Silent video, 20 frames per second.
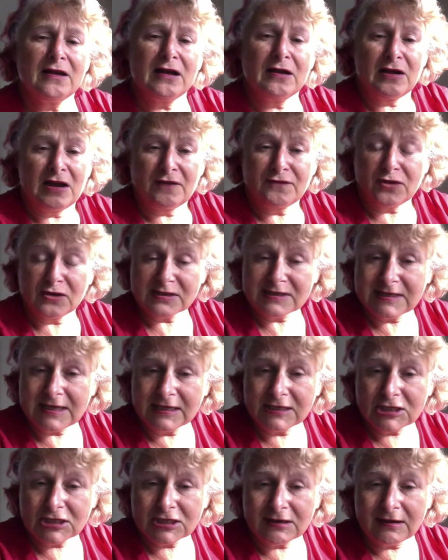I've got
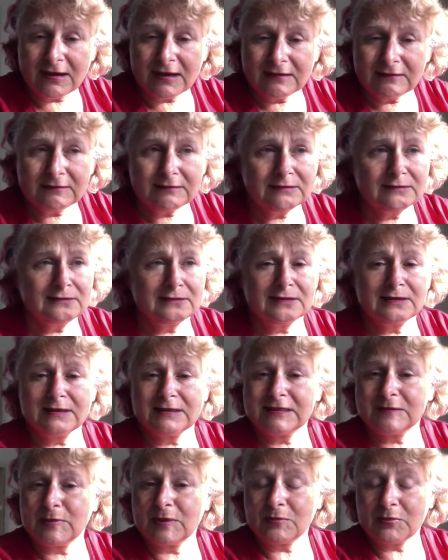sunshine. It's
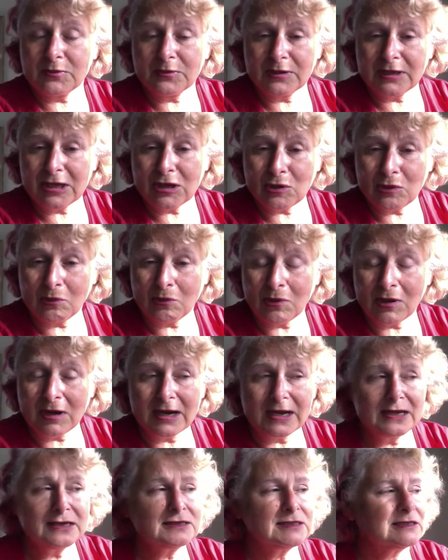been pretty
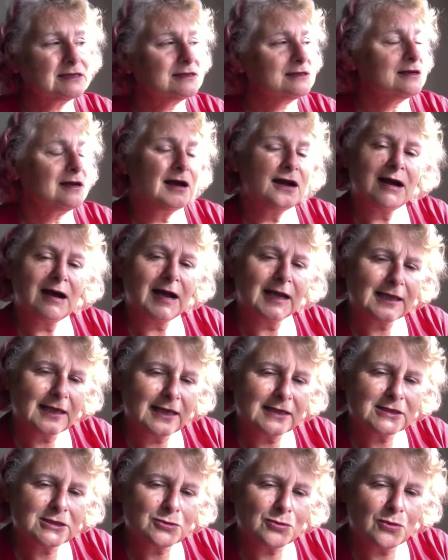quiet. I
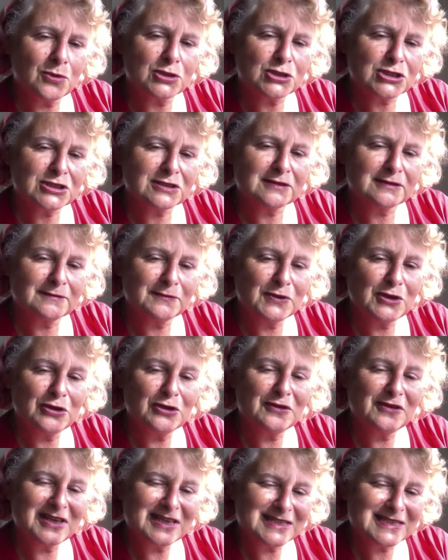get to watch,
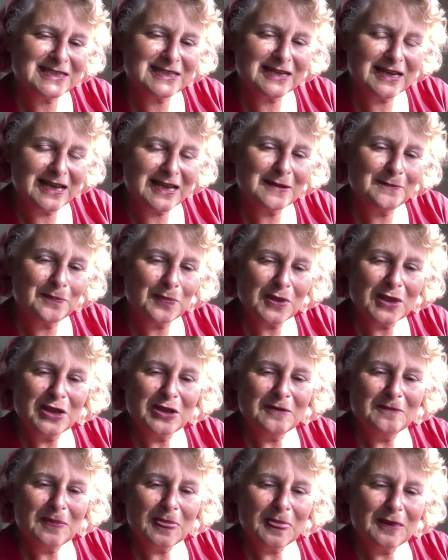yesterday
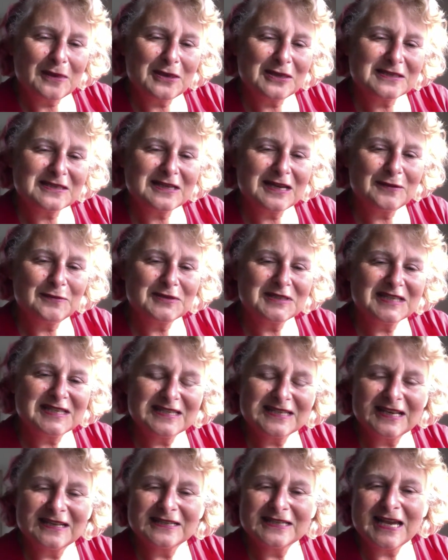was a
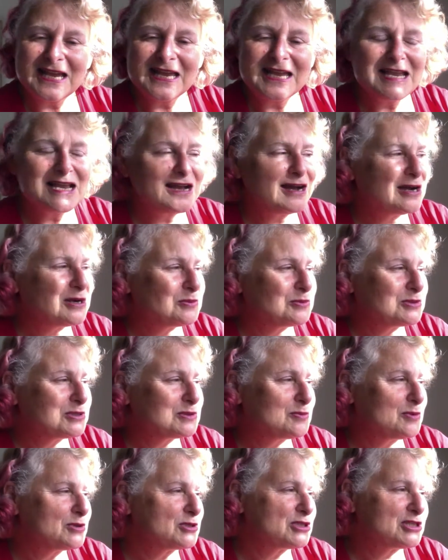Sunday. I was
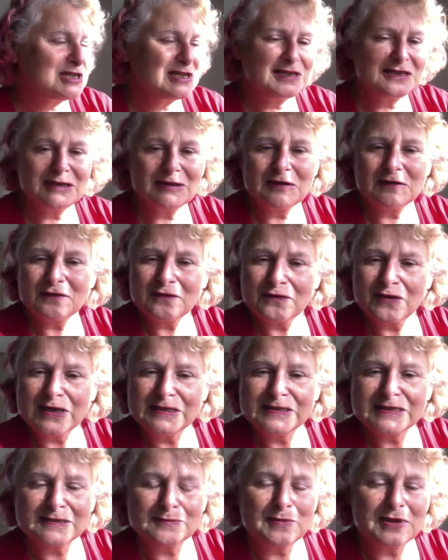watching,
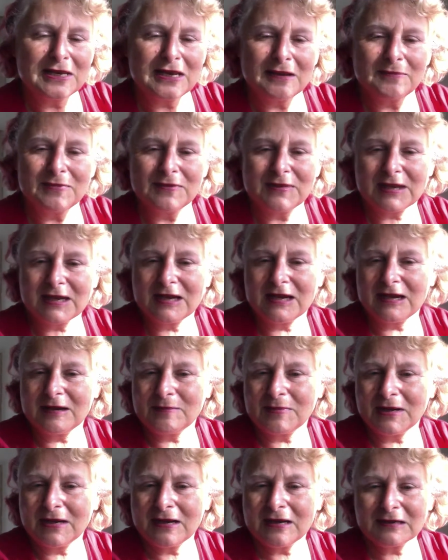friends meet up in the car
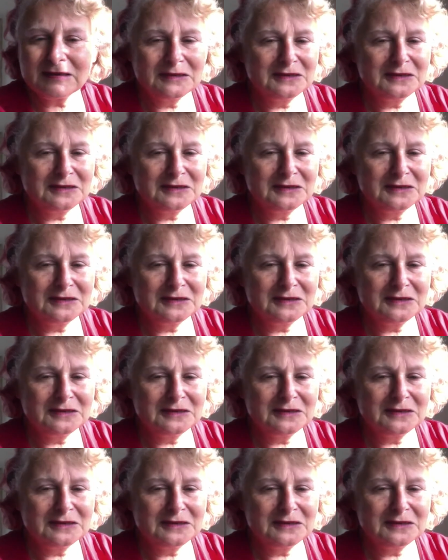park